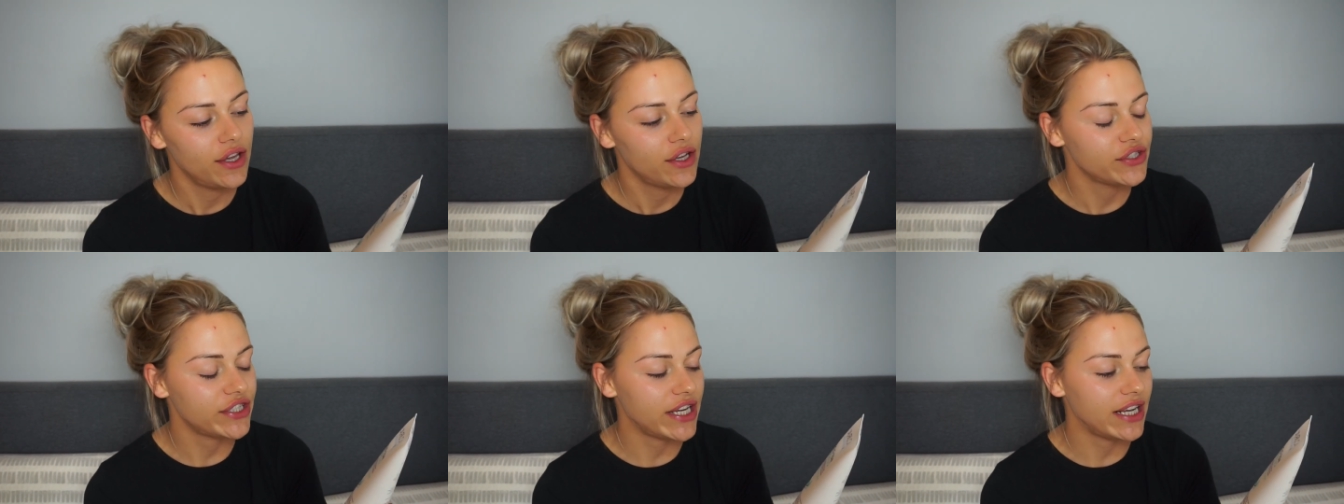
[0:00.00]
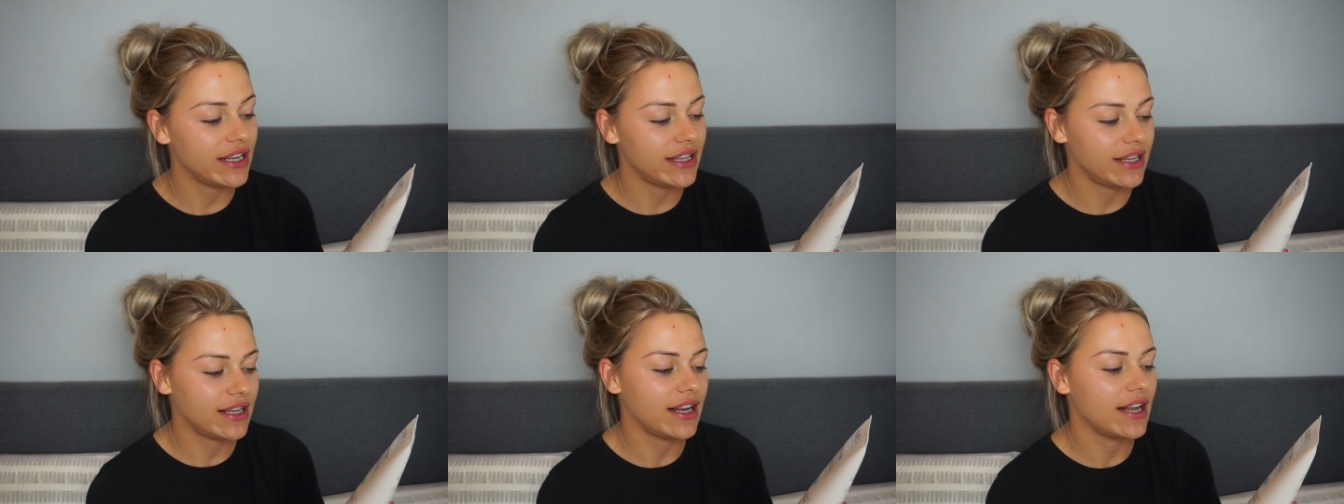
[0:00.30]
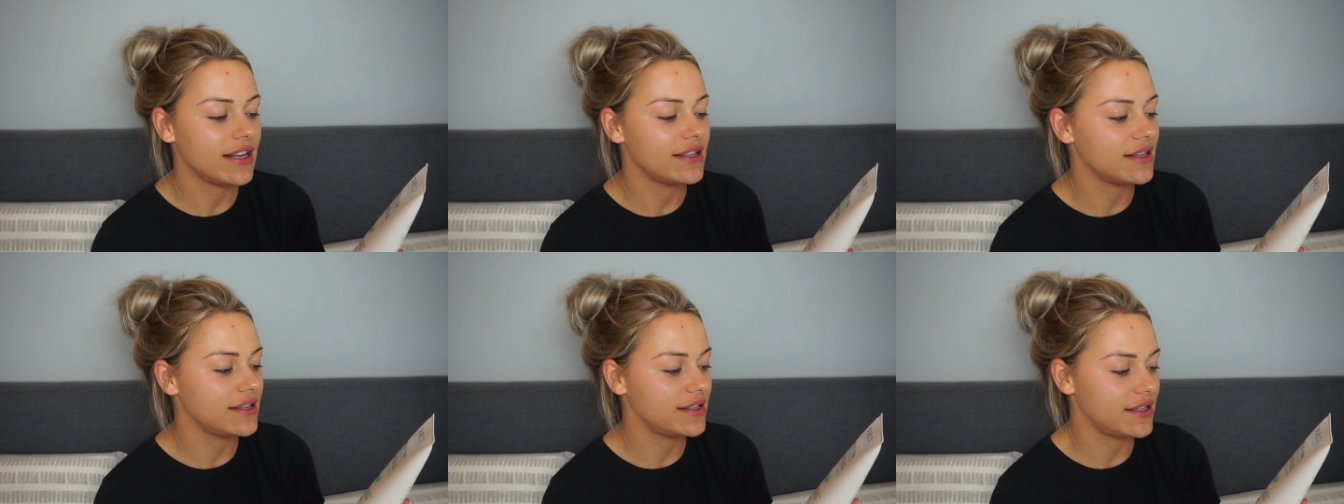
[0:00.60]
Gently
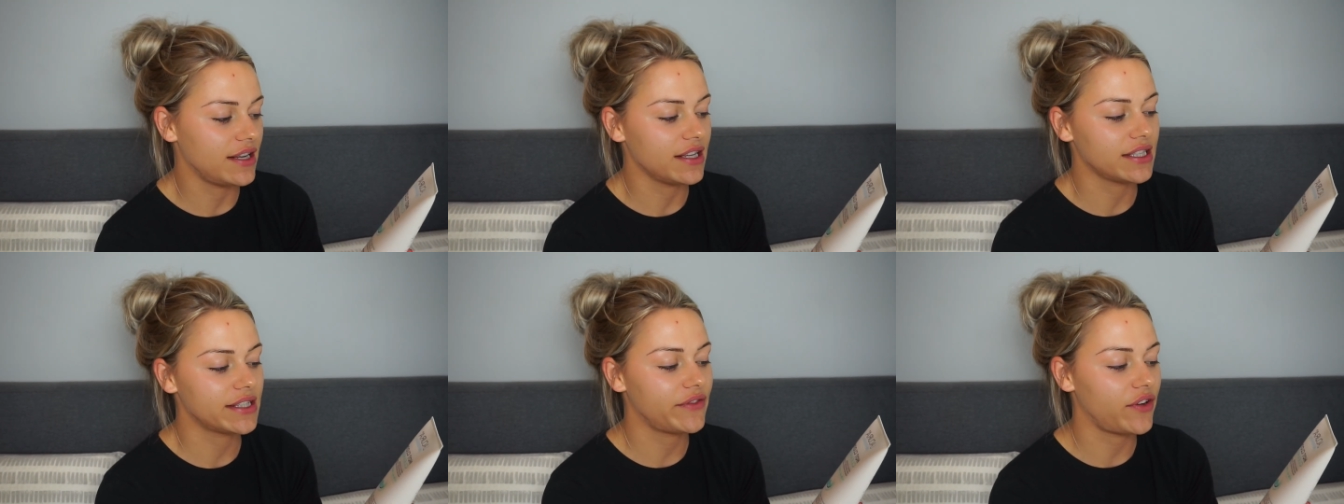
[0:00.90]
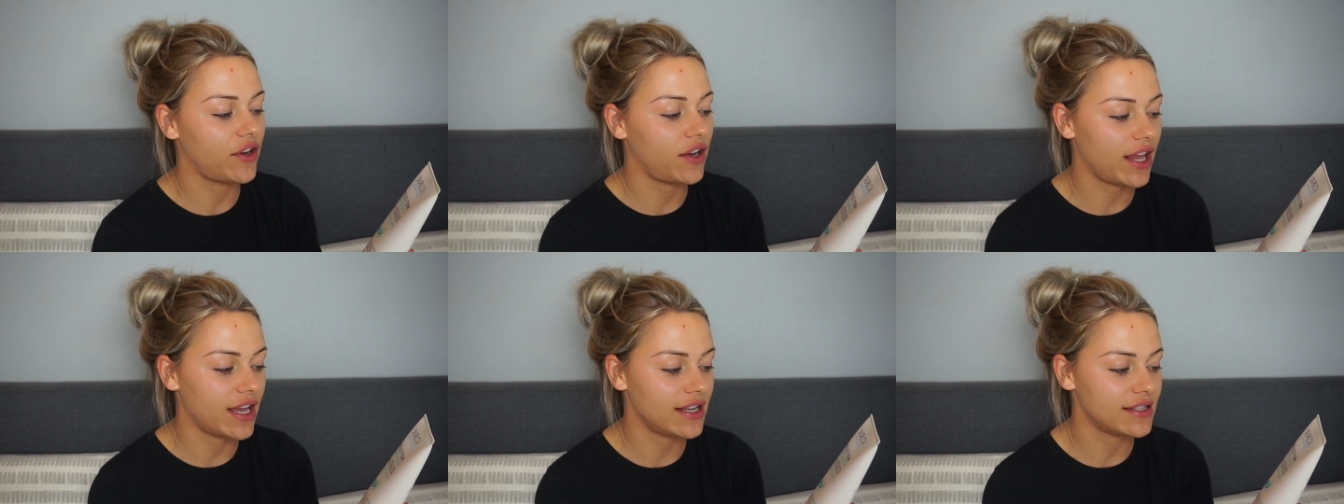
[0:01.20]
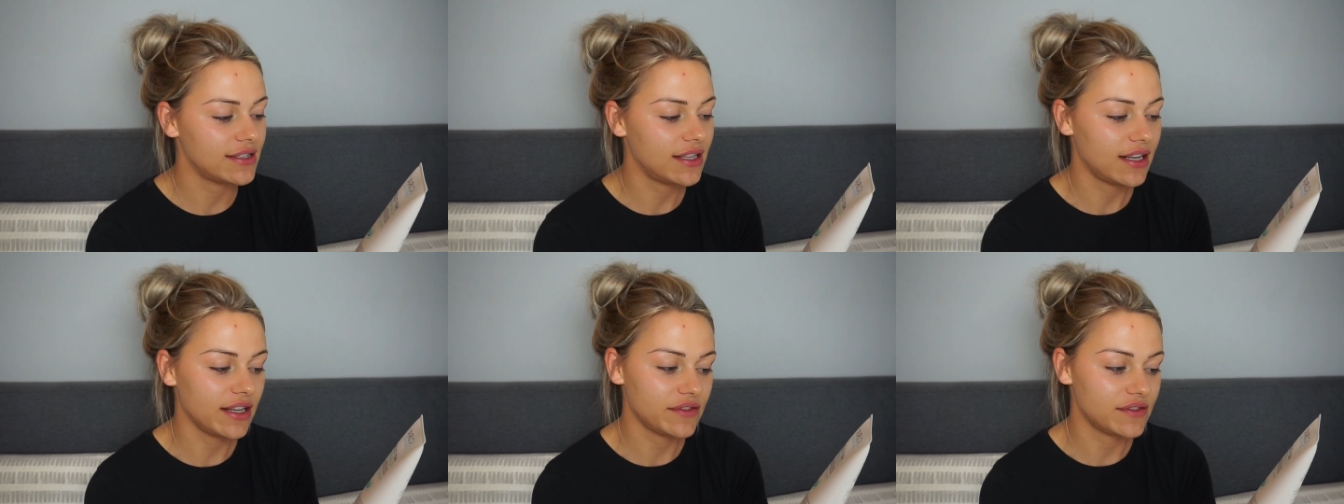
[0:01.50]
cleanses and
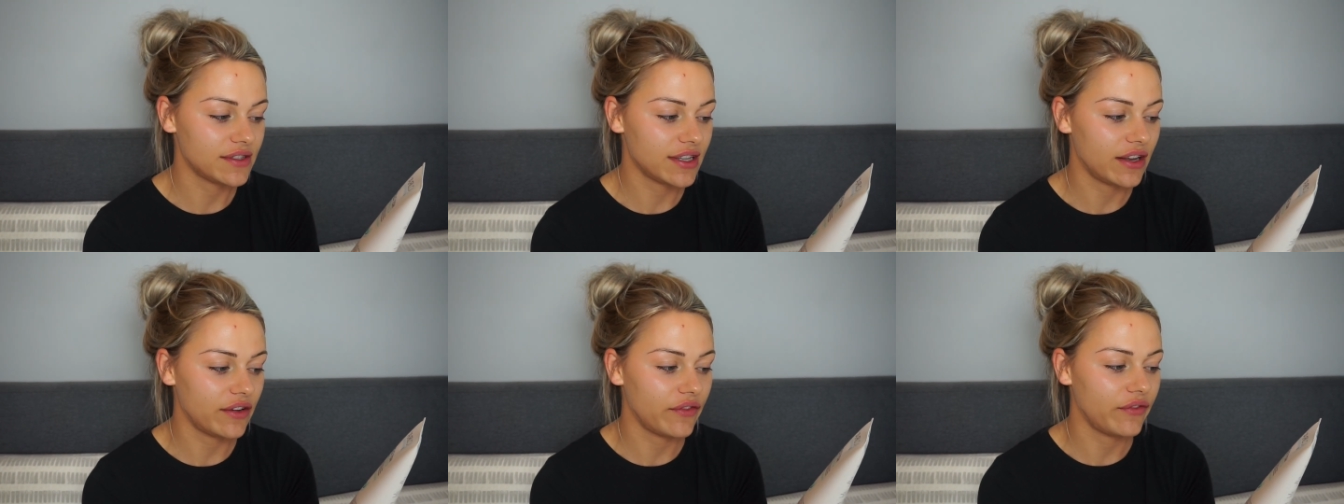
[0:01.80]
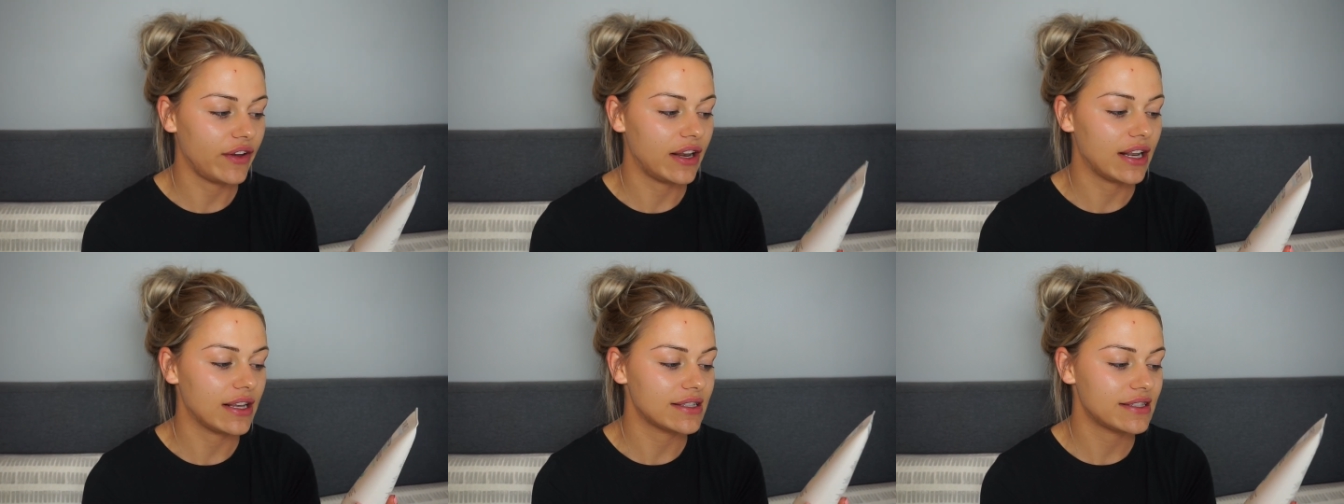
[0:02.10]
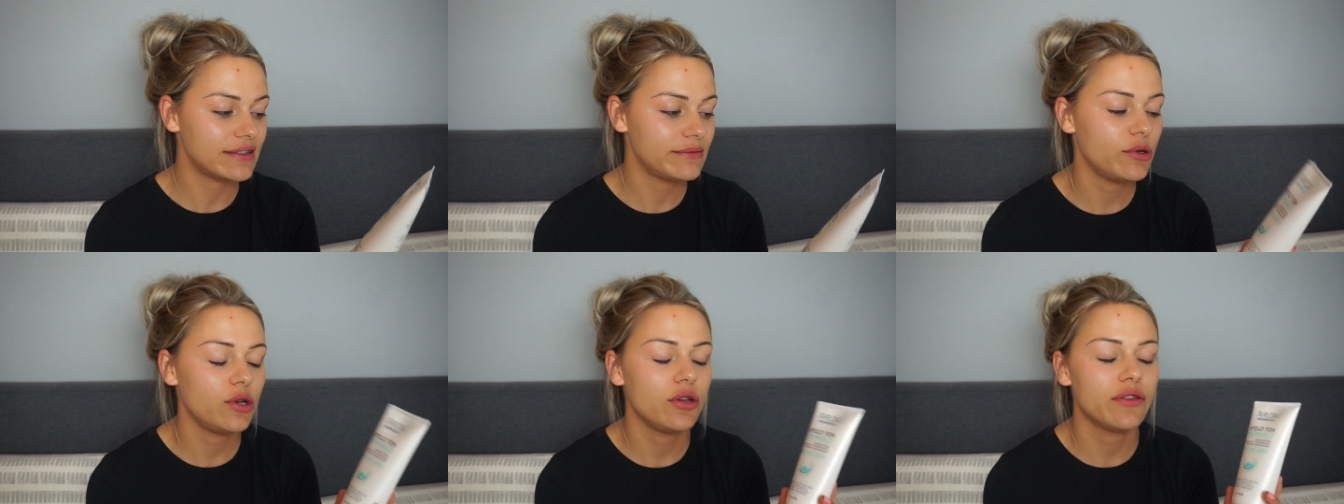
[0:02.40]
exfoliates to leave skin feeling
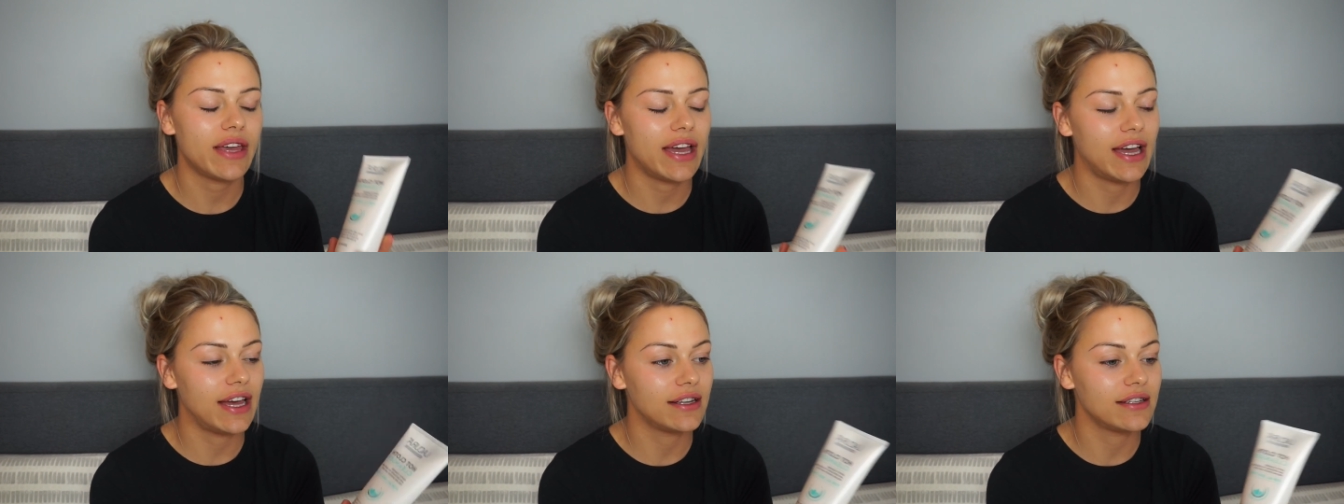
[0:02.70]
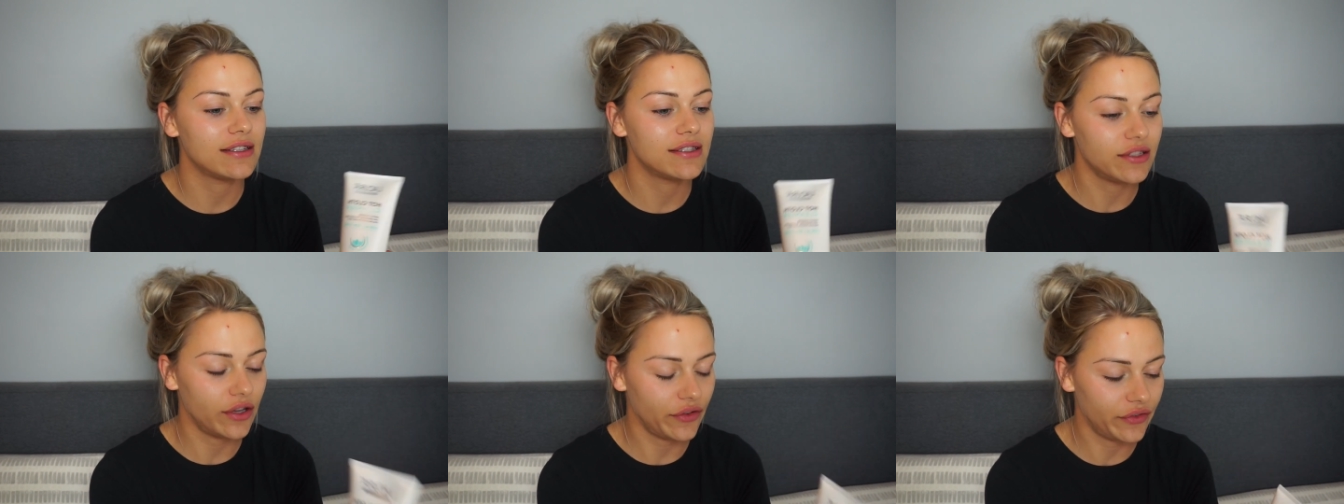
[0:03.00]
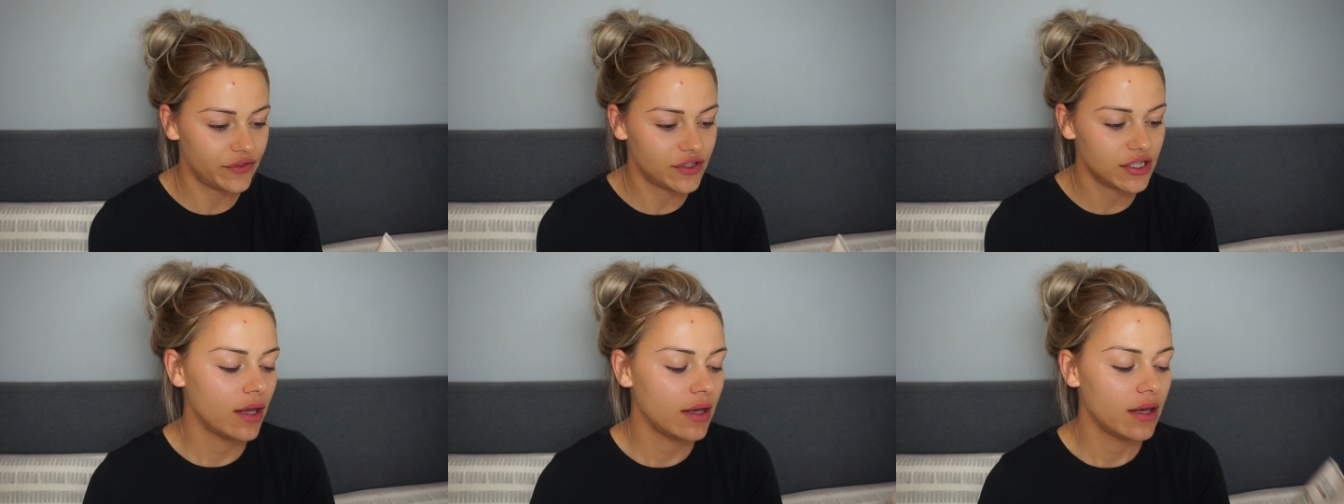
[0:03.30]
smooth and
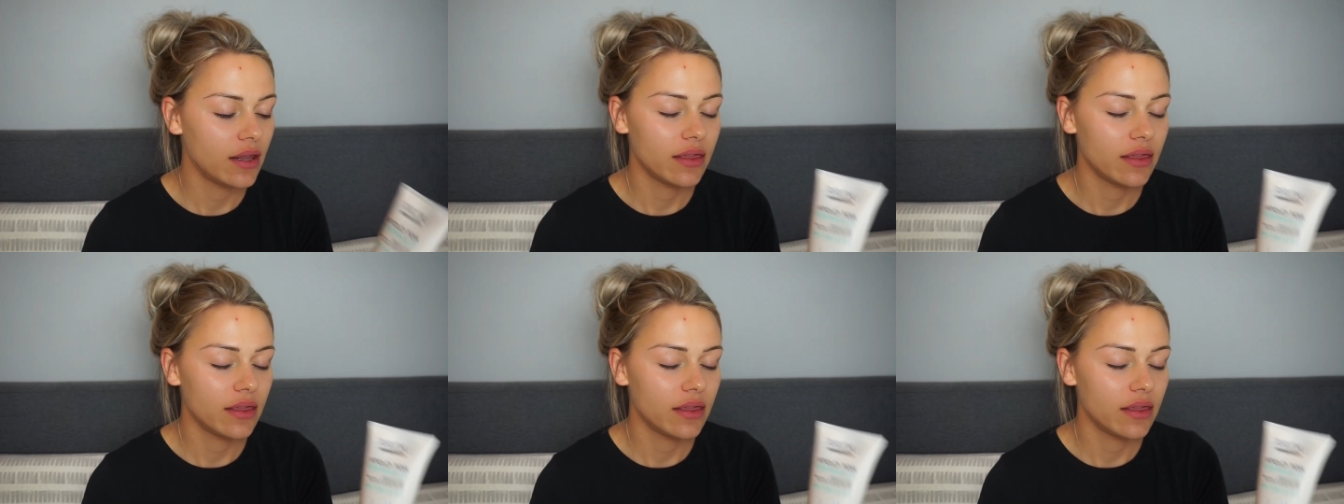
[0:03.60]
soft.